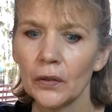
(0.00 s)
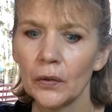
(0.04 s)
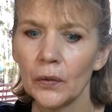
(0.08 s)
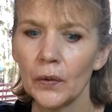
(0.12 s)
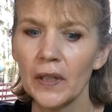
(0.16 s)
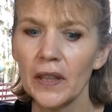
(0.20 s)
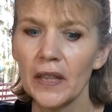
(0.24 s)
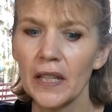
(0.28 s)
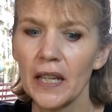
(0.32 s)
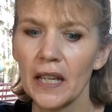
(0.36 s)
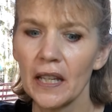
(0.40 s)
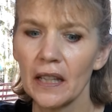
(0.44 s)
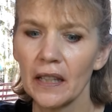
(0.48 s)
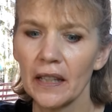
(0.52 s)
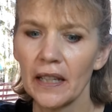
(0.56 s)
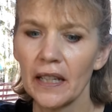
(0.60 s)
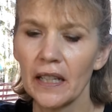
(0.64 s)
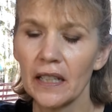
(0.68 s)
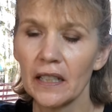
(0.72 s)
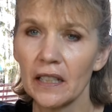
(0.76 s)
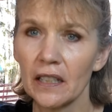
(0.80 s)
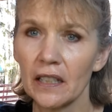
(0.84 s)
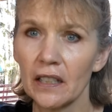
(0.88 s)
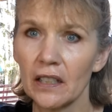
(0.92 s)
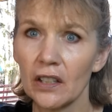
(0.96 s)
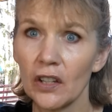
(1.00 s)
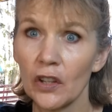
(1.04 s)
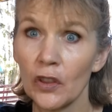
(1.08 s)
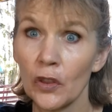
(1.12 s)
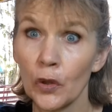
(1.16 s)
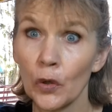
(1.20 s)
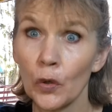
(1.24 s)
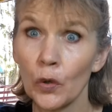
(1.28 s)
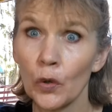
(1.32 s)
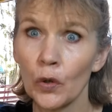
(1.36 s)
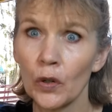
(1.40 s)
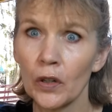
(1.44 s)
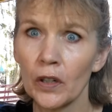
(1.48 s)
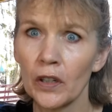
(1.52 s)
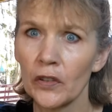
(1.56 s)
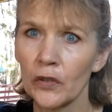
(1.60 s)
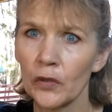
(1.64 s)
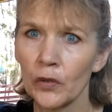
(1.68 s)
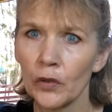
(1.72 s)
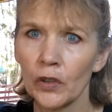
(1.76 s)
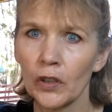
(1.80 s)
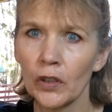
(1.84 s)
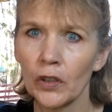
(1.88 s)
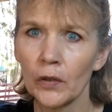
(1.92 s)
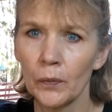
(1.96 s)
When they landed, Thor
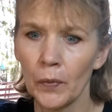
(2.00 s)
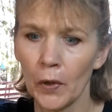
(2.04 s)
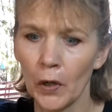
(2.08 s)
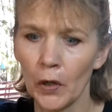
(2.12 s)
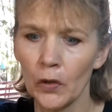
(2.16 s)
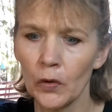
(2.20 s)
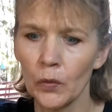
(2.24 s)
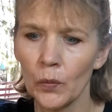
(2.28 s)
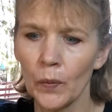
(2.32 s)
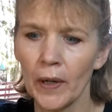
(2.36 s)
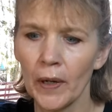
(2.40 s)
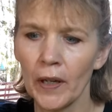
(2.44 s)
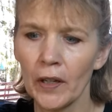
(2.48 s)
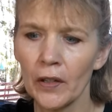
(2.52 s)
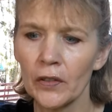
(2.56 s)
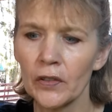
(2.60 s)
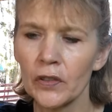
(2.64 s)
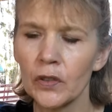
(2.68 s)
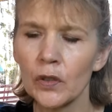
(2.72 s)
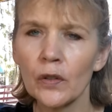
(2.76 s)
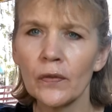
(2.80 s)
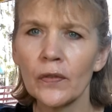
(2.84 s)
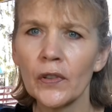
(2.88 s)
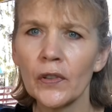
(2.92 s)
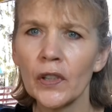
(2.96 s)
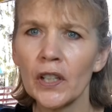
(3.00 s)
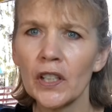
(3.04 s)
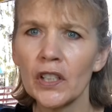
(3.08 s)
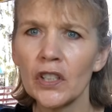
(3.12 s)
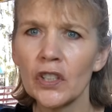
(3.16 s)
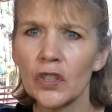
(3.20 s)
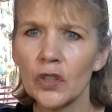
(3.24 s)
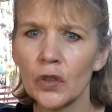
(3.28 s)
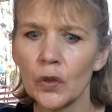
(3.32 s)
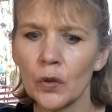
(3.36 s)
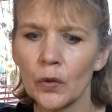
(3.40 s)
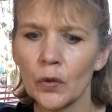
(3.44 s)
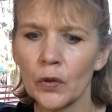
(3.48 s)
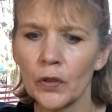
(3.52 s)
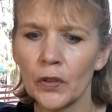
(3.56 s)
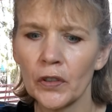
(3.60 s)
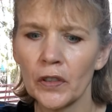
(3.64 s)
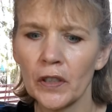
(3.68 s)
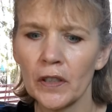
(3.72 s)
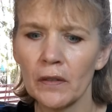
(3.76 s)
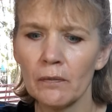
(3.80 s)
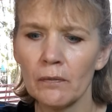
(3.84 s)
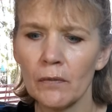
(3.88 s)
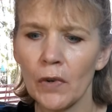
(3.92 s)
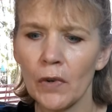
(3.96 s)
threw both whales over his shoulder
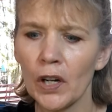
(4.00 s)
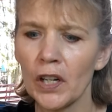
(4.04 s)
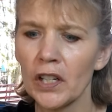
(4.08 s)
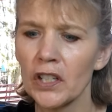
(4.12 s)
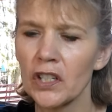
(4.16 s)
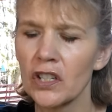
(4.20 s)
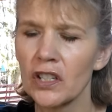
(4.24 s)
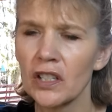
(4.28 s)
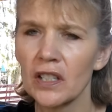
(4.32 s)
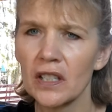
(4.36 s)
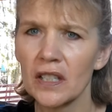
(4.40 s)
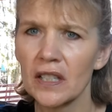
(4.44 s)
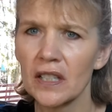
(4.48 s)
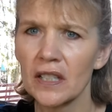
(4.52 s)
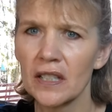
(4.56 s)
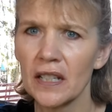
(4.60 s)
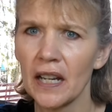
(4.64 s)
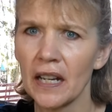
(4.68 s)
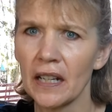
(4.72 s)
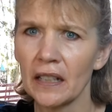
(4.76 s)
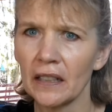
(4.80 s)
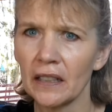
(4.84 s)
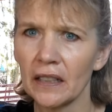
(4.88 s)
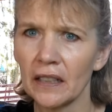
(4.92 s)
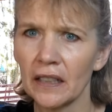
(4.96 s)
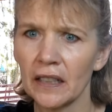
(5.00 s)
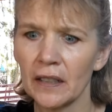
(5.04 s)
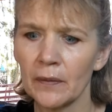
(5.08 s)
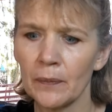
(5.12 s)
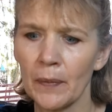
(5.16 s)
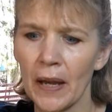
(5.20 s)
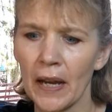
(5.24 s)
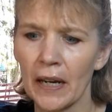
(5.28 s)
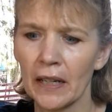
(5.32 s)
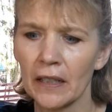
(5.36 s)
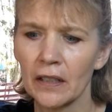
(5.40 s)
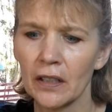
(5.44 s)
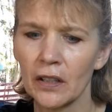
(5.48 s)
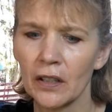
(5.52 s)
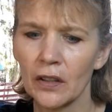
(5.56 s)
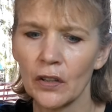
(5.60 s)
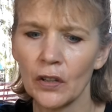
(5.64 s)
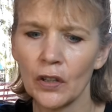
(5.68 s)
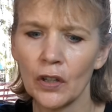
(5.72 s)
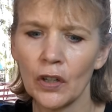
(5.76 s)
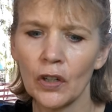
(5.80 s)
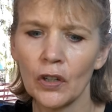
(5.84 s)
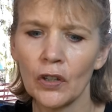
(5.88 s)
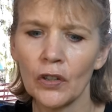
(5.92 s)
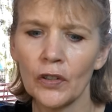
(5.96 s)
and marched silently back to the
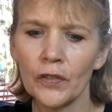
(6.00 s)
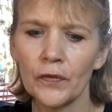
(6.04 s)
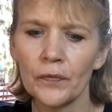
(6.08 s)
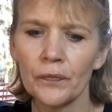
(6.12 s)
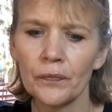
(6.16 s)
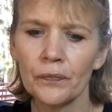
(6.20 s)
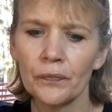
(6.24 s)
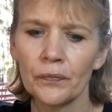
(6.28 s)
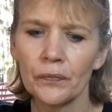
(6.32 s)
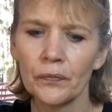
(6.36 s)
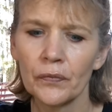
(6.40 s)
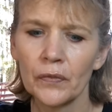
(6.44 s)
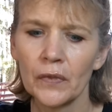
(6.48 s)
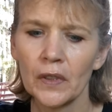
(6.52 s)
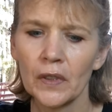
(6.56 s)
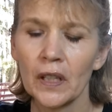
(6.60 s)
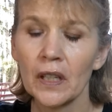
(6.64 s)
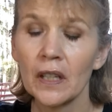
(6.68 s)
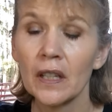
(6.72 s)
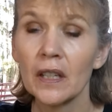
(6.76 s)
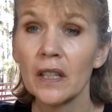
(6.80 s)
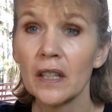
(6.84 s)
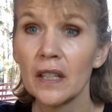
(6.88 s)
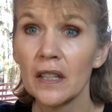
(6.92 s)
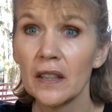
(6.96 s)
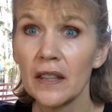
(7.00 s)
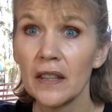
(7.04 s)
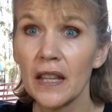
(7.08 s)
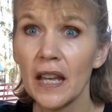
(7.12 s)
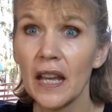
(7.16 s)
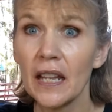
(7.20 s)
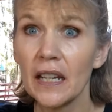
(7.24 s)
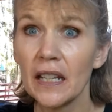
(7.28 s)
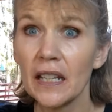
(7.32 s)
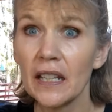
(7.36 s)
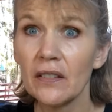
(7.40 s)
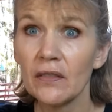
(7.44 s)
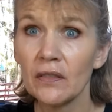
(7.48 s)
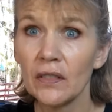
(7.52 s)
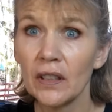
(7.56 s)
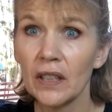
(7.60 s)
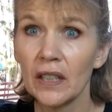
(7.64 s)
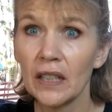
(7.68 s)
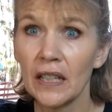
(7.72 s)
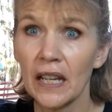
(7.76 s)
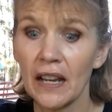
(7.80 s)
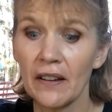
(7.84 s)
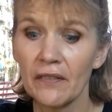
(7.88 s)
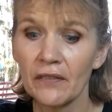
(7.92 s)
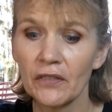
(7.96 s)
hall. That
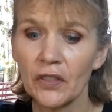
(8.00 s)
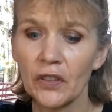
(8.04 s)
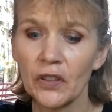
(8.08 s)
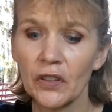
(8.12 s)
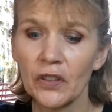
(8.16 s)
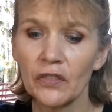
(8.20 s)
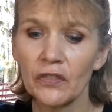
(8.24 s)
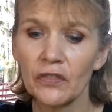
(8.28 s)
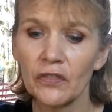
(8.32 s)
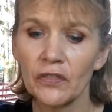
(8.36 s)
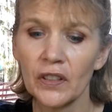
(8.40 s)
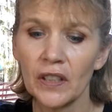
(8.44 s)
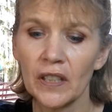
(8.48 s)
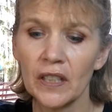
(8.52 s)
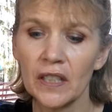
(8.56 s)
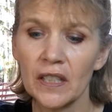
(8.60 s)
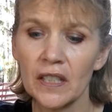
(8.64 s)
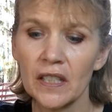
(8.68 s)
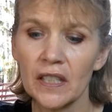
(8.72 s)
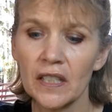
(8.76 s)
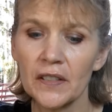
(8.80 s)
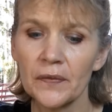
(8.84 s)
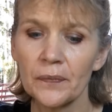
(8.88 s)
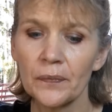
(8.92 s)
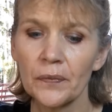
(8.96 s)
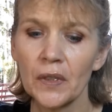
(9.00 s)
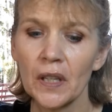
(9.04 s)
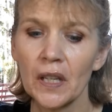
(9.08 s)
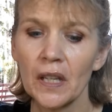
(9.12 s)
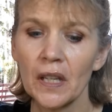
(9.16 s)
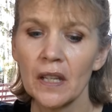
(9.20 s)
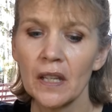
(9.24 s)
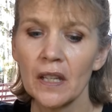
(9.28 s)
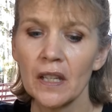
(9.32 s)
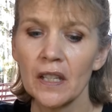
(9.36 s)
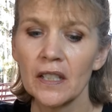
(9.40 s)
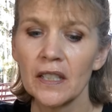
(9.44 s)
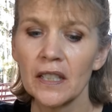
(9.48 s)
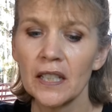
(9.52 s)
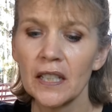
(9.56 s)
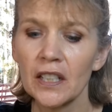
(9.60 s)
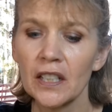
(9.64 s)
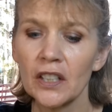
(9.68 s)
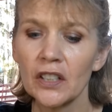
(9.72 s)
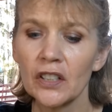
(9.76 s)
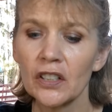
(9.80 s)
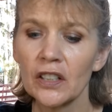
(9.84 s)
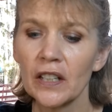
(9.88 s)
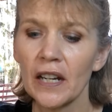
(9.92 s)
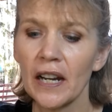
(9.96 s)
evening after the feast,
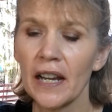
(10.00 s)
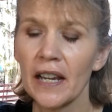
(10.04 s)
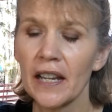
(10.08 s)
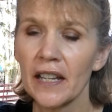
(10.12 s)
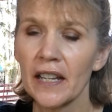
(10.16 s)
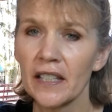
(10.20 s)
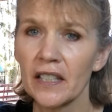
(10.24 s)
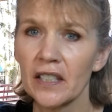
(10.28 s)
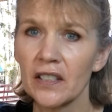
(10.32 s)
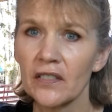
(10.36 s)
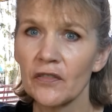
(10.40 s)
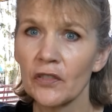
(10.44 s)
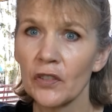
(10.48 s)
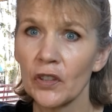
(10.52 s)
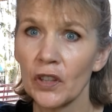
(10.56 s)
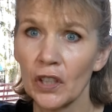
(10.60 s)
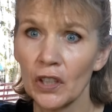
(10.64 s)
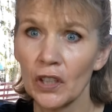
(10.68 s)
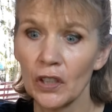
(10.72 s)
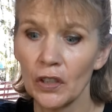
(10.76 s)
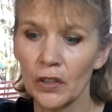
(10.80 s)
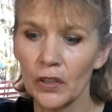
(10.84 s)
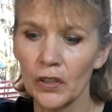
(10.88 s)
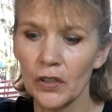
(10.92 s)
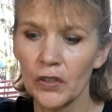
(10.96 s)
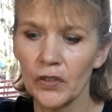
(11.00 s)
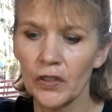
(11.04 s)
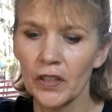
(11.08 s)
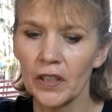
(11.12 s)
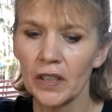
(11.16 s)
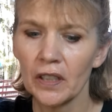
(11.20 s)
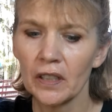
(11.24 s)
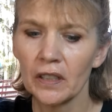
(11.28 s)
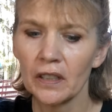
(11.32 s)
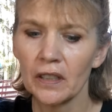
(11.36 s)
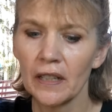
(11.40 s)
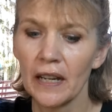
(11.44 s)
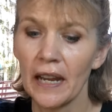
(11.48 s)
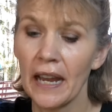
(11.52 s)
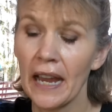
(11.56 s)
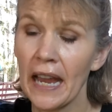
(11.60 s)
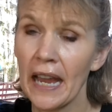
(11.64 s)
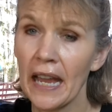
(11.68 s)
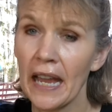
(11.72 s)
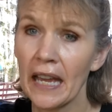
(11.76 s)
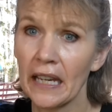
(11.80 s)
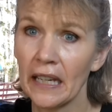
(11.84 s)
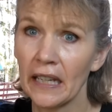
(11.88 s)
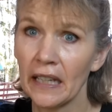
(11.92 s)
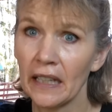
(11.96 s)
Tyr asked for the cauldron,
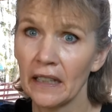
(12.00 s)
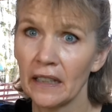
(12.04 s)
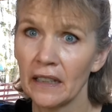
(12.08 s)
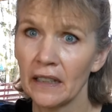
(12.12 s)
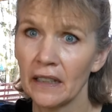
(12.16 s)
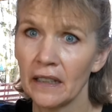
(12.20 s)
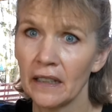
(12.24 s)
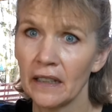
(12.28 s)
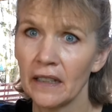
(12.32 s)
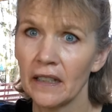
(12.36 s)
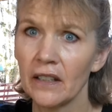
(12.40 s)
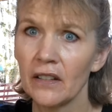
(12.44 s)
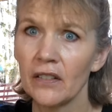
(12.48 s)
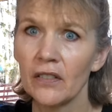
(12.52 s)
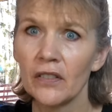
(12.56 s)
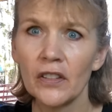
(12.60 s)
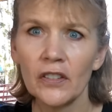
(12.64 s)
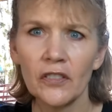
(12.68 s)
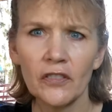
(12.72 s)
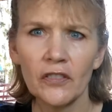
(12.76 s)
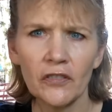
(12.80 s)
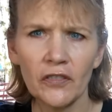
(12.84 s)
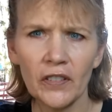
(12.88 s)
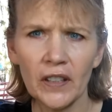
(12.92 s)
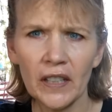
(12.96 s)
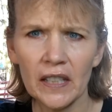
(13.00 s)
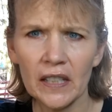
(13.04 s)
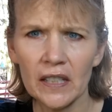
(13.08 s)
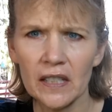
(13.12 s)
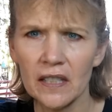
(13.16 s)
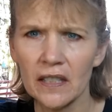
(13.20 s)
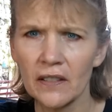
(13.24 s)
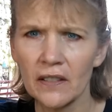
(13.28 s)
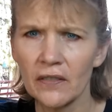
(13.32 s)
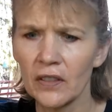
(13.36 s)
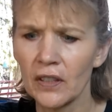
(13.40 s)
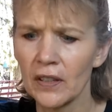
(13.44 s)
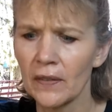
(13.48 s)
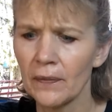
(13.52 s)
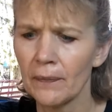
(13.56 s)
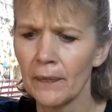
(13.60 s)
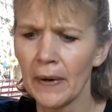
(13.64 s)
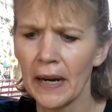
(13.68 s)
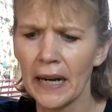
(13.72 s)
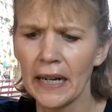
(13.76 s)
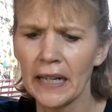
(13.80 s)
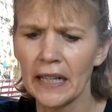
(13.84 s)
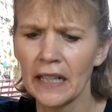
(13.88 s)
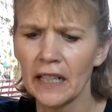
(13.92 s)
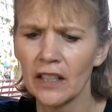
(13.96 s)
adding, "The feats of the
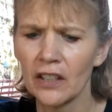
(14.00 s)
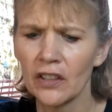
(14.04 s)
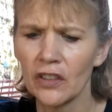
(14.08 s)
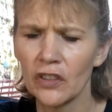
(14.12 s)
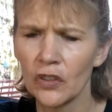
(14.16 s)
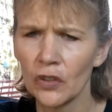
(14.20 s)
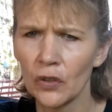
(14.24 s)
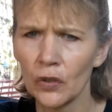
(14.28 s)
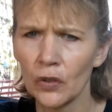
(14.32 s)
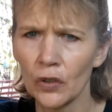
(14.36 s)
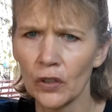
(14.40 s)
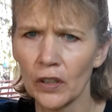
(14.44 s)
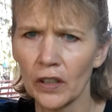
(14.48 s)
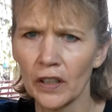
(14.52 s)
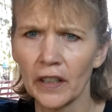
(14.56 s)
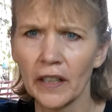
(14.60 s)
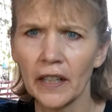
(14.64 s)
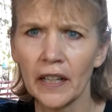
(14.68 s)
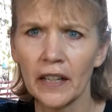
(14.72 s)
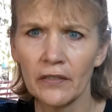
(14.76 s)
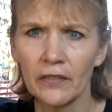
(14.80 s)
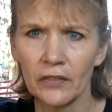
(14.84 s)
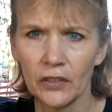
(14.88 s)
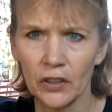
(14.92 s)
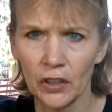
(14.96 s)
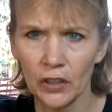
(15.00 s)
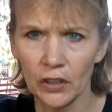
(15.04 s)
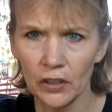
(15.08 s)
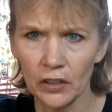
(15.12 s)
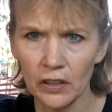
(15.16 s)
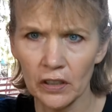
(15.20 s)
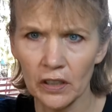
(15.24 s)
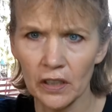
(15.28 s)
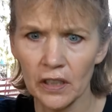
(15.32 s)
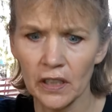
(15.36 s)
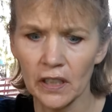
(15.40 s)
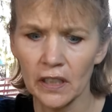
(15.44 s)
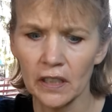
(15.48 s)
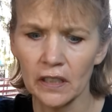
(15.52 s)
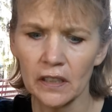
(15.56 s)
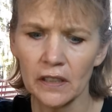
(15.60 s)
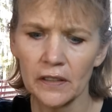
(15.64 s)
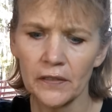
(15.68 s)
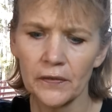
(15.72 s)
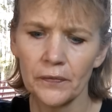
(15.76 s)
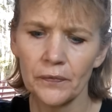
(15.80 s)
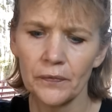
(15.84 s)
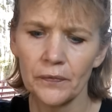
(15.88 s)
mighty Thor have earned it."